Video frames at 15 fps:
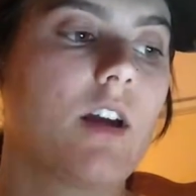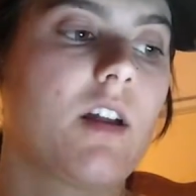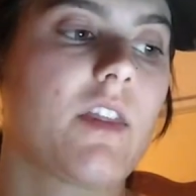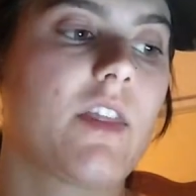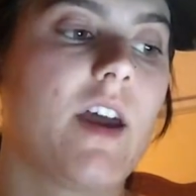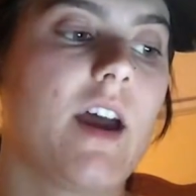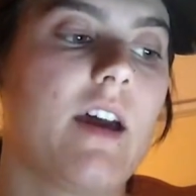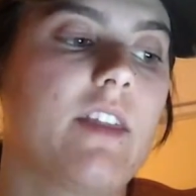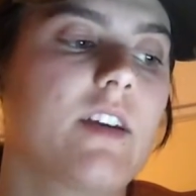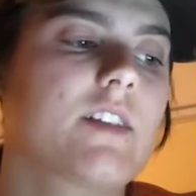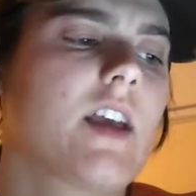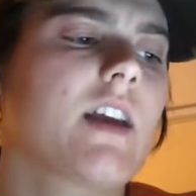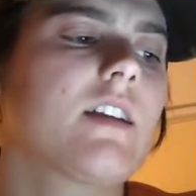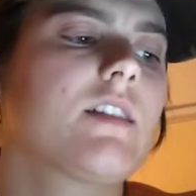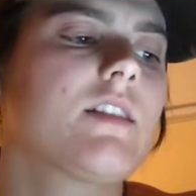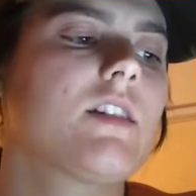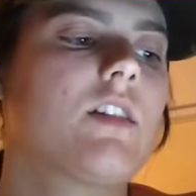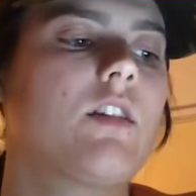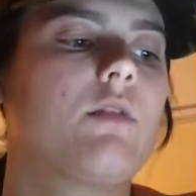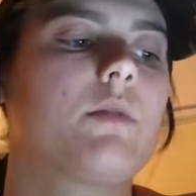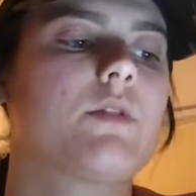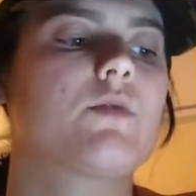The ethics I
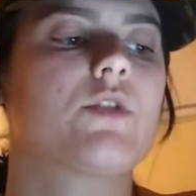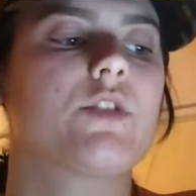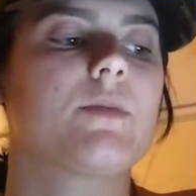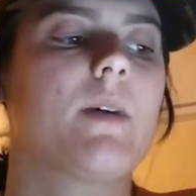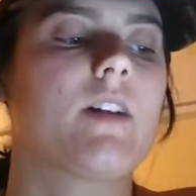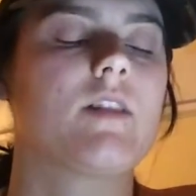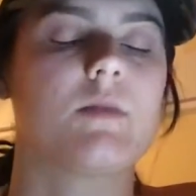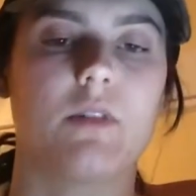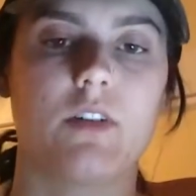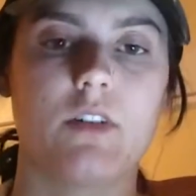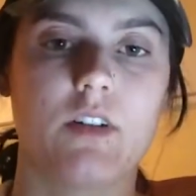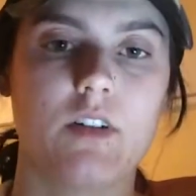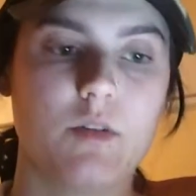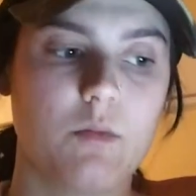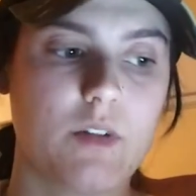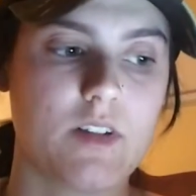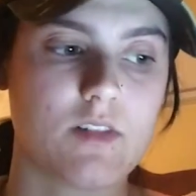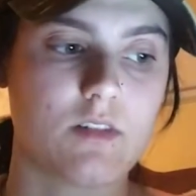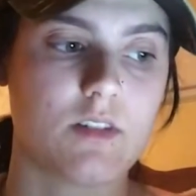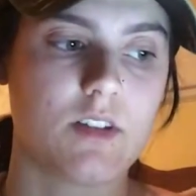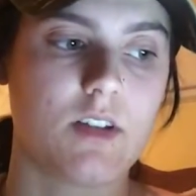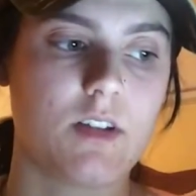considered was responsibility. We
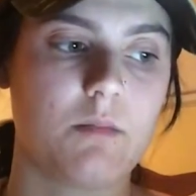still need